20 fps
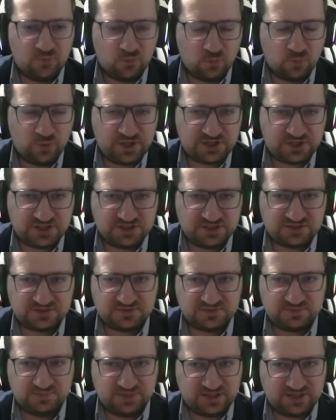Which
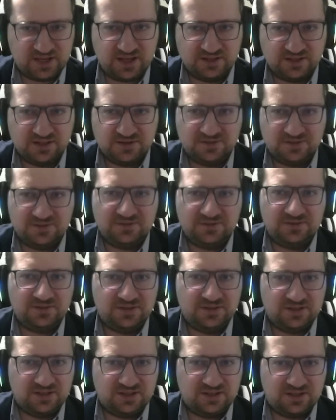is, again,
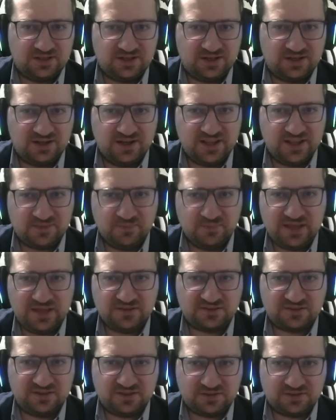it
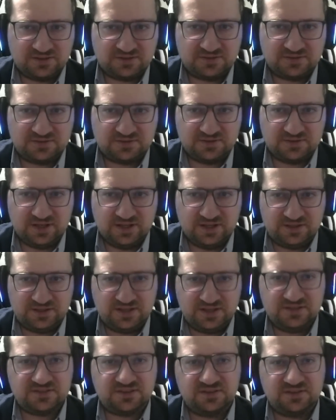means that
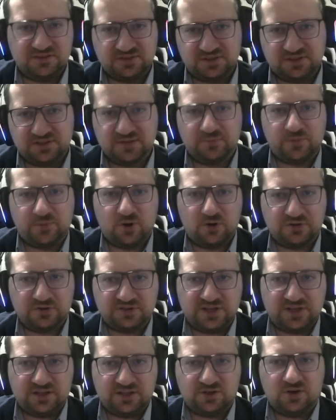these are
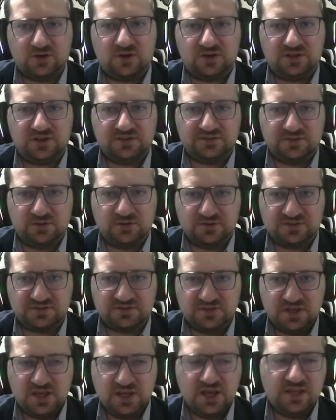composed ad hoc
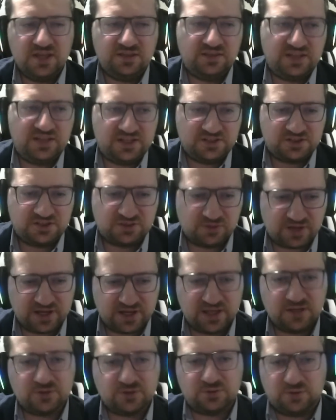assaults. They're
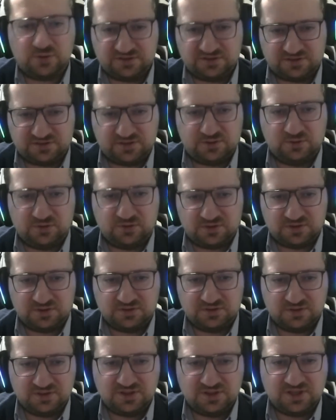trying to execute
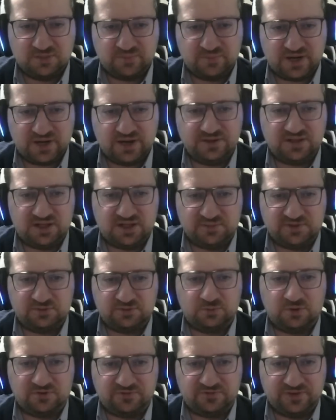combined arms
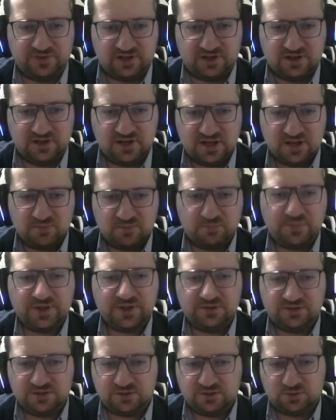warfare.
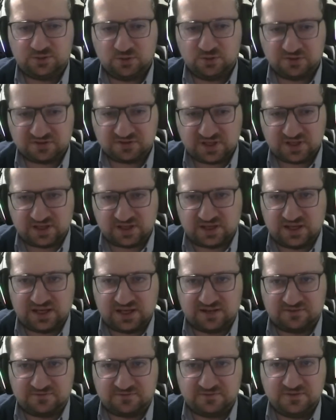But the tools they
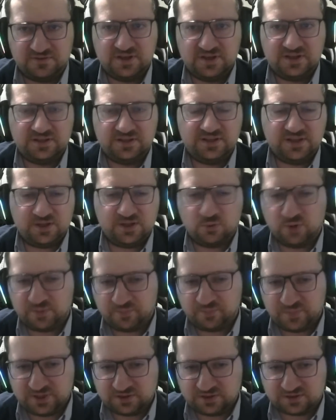have, the
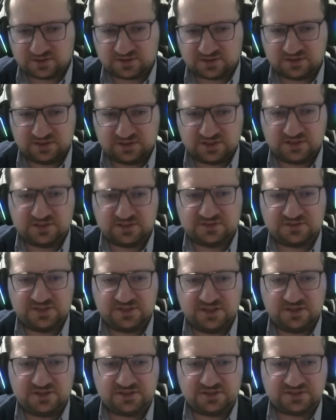equipment that the
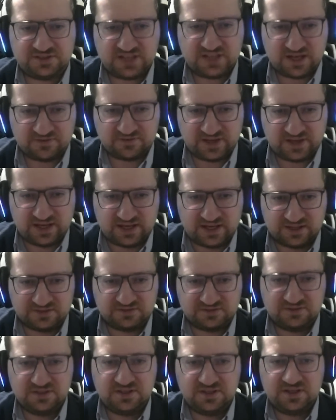senior staff
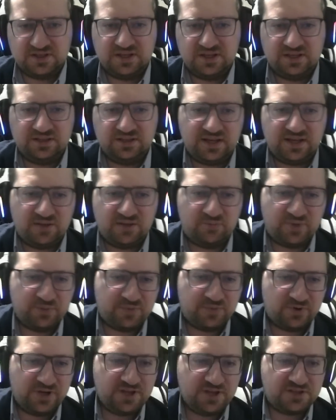has, their
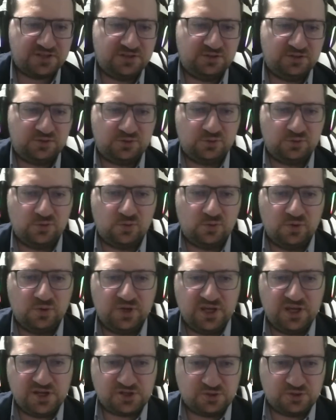preparation to
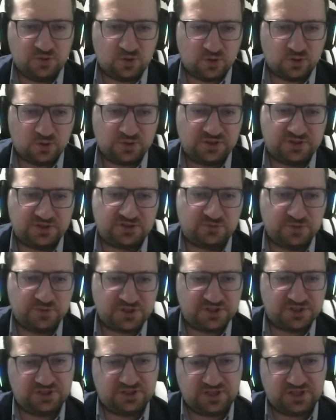issue orders
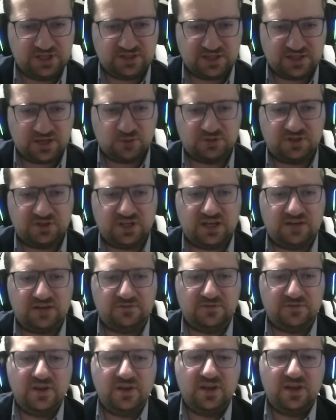which are detailed
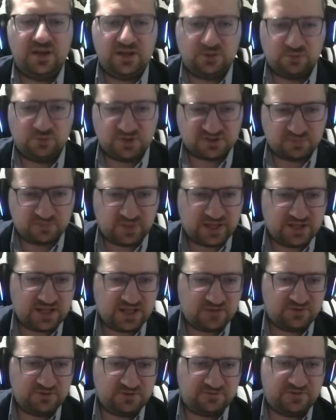enough and to explain
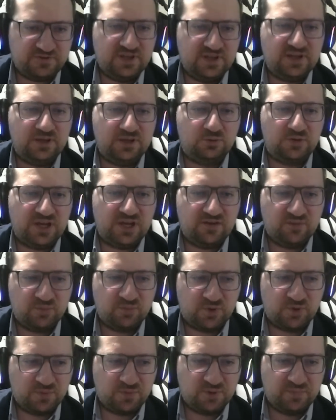everything and to have a
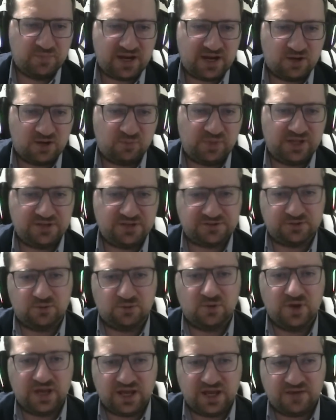proper battle plan
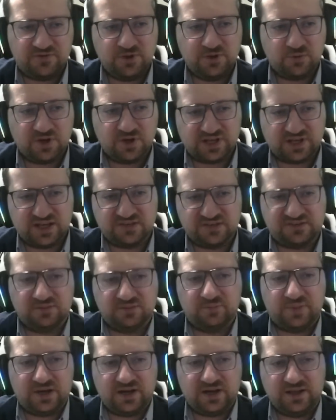so everyone has a
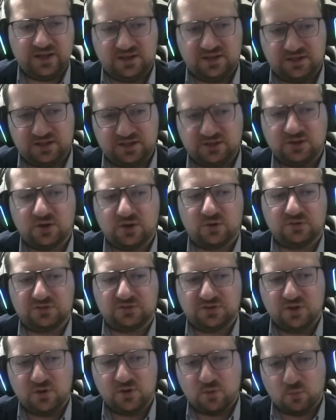buy-in and
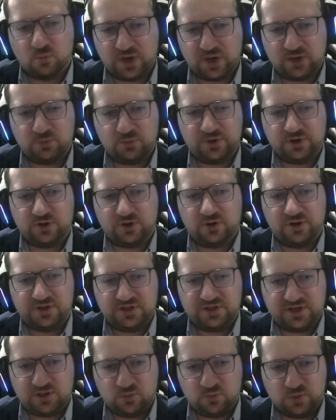knows why we're going
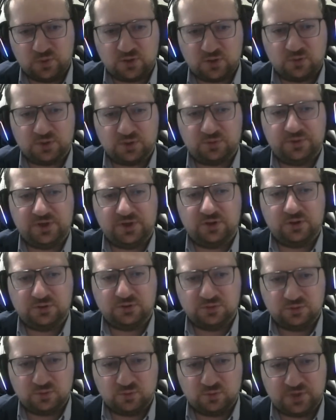there, what we're going
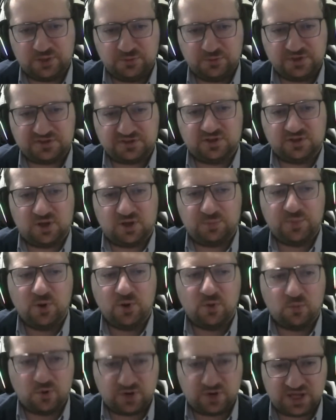to do, where we
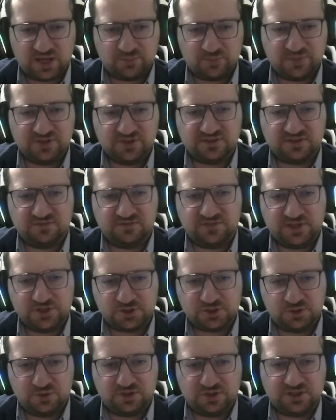stop, what happens if they
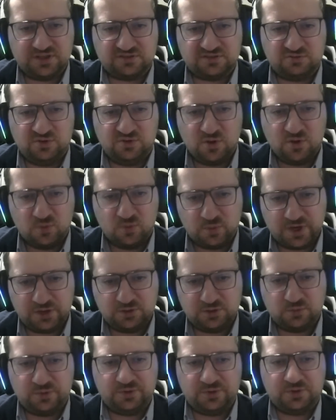shoot at us, where
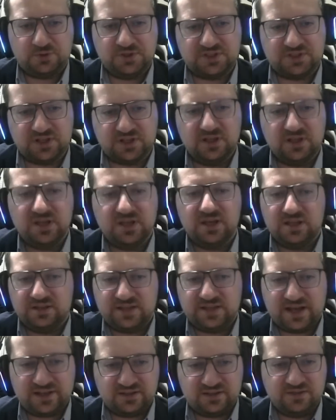do we retreat at.
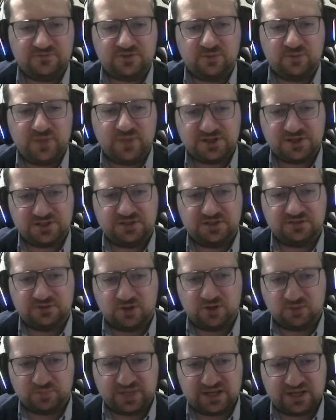That information is
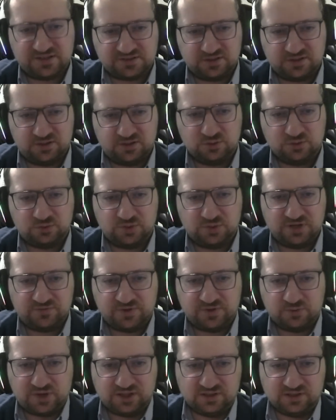not passed along to
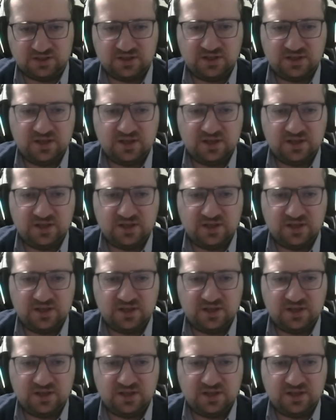everyone.